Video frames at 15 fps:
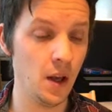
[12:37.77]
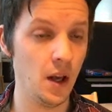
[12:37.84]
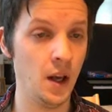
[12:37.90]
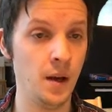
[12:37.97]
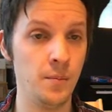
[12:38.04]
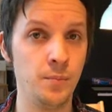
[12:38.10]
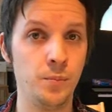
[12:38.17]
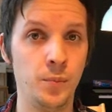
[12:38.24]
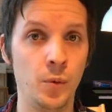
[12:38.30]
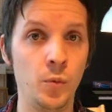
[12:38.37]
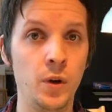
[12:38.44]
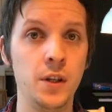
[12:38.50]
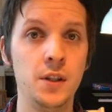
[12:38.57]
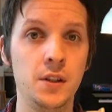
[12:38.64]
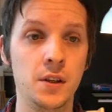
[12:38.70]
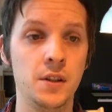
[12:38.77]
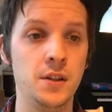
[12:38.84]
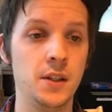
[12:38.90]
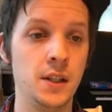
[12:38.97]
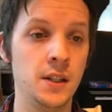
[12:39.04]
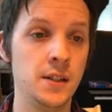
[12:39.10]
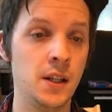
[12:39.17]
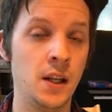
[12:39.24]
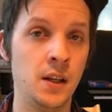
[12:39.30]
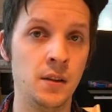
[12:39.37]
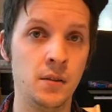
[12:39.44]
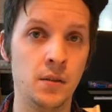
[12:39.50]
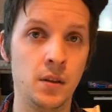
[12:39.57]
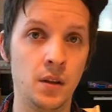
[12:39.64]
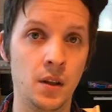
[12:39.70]
but what it does is that
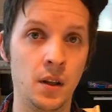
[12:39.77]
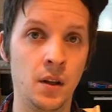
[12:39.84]
it